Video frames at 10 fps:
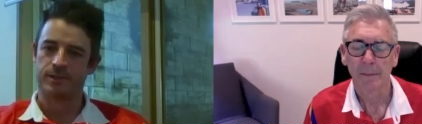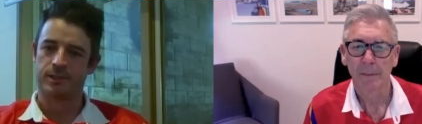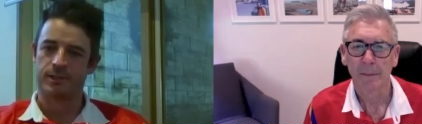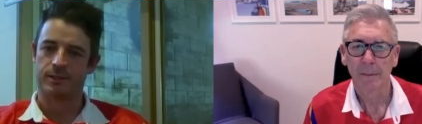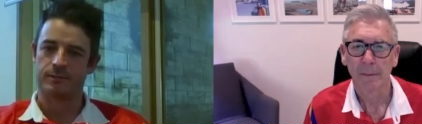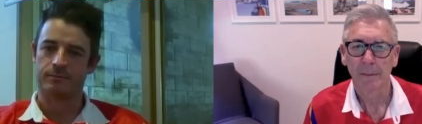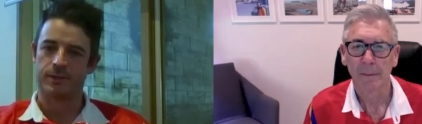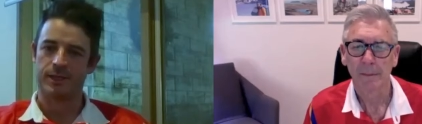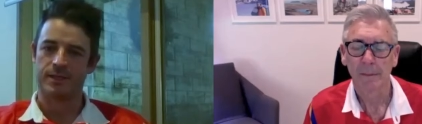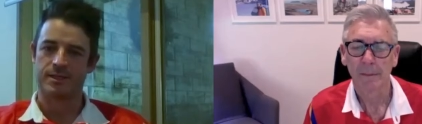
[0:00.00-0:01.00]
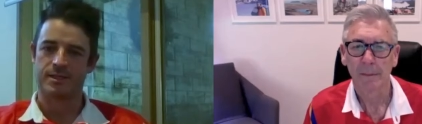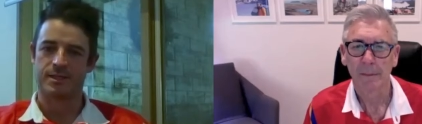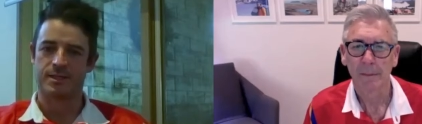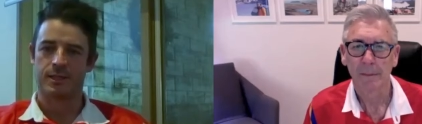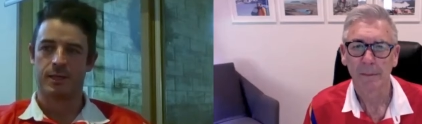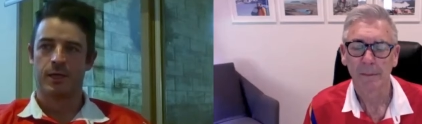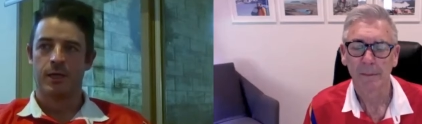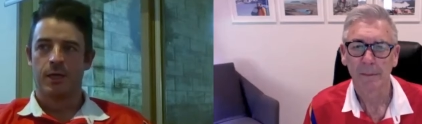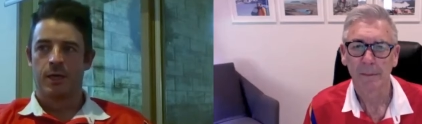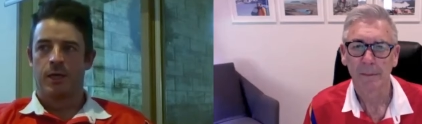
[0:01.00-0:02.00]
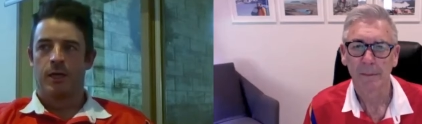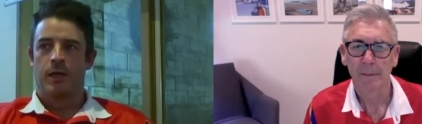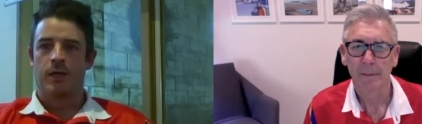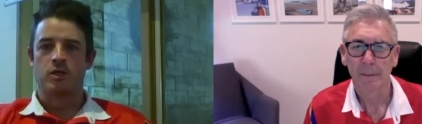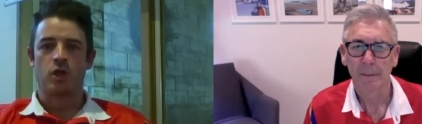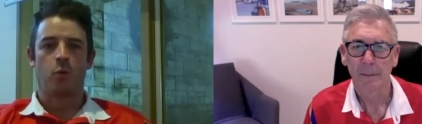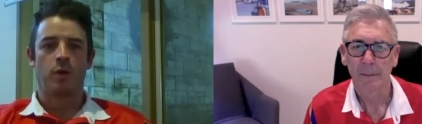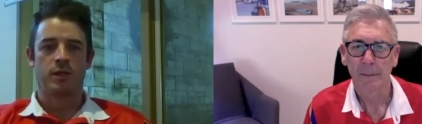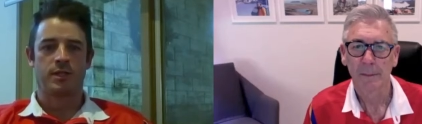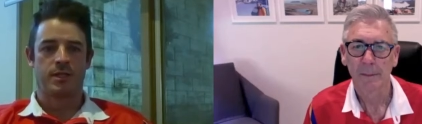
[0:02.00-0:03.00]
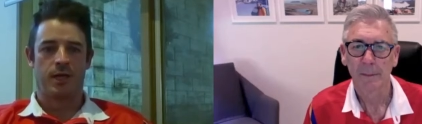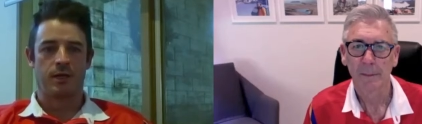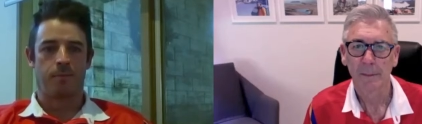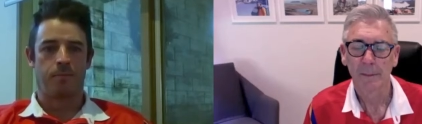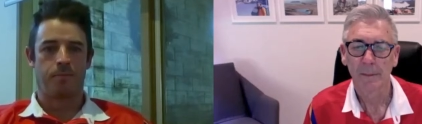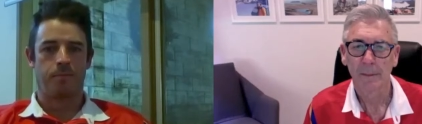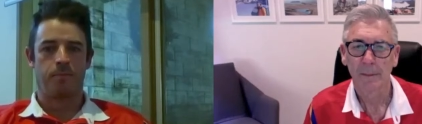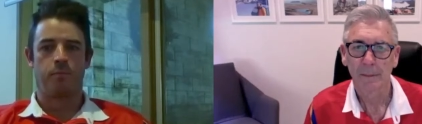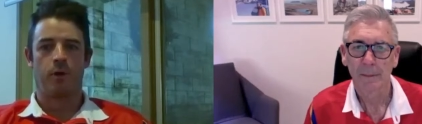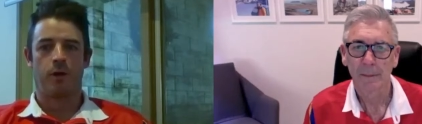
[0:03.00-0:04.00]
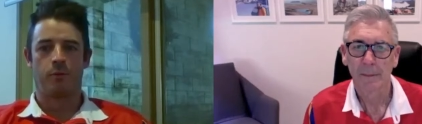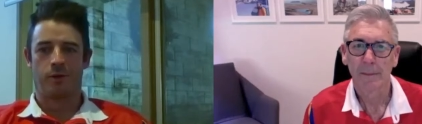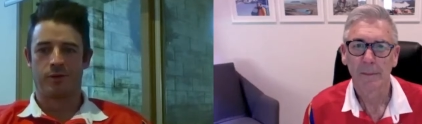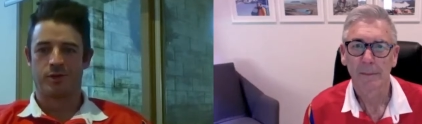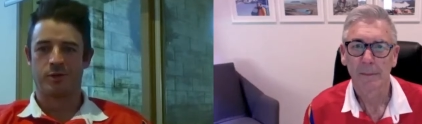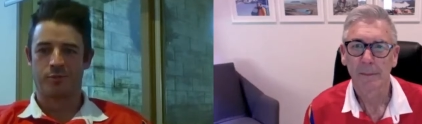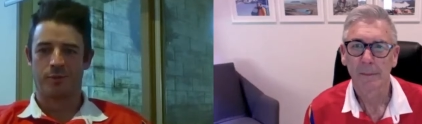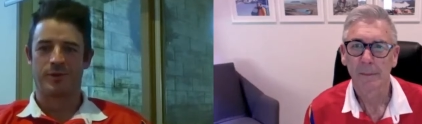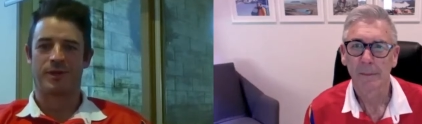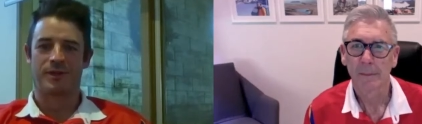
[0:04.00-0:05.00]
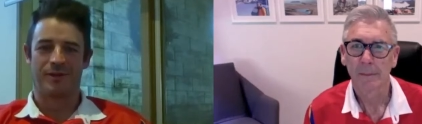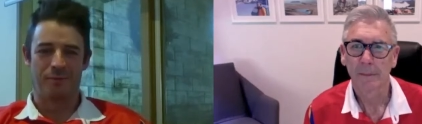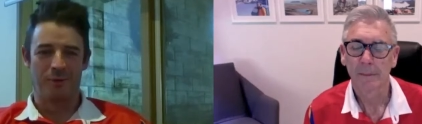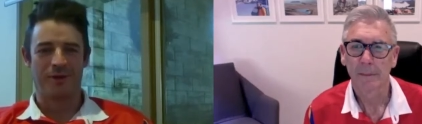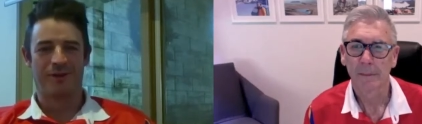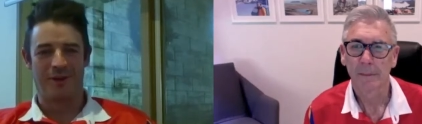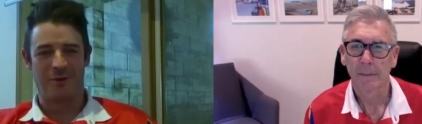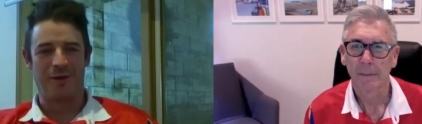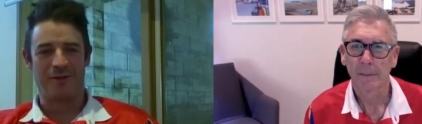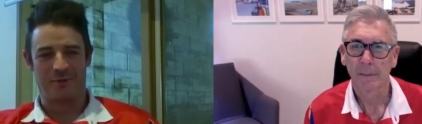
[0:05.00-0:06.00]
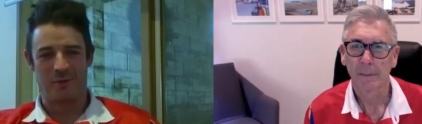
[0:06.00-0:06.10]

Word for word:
Speaker 1: Um, he's he's not what you'd say the I shouldn't probably. I might go around the